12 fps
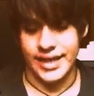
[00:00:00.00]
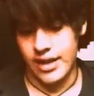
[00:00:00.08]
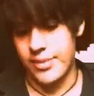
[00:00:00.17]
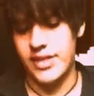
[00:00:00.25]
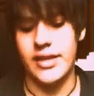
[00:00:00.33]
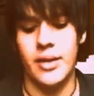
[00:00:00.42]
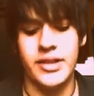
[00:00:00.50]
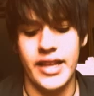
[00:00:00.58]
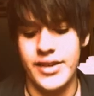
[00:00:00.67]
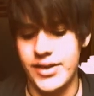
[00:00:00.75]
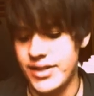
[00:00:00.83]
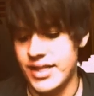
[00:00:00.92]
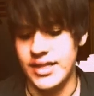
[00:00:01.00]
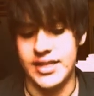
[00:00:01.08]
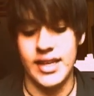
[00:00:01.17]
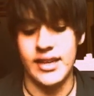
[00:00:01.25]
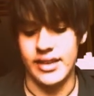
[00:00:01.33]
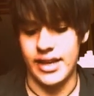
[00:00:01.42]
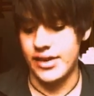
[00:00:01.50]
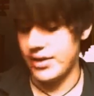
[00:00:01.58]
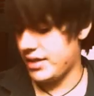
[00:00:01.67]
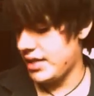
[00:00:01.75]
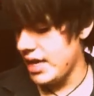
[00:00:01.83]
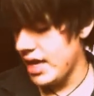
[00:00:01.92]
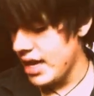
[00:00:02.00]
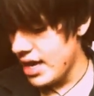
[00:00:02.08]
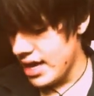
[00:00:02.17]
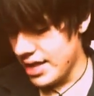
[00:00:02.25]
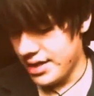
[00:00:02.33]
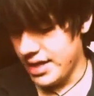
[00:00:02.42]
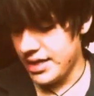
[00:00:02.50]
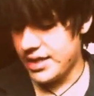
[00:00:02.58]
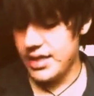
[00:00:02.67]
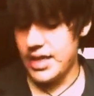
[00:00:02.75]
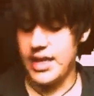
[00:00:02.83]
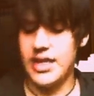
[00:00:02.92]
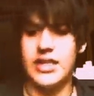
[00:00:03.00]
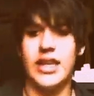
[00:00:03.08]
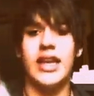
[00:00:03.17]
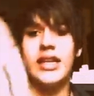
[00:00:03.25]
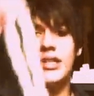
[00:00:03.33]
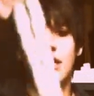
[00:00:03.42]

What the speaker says: They come in double enders and single enders. This is a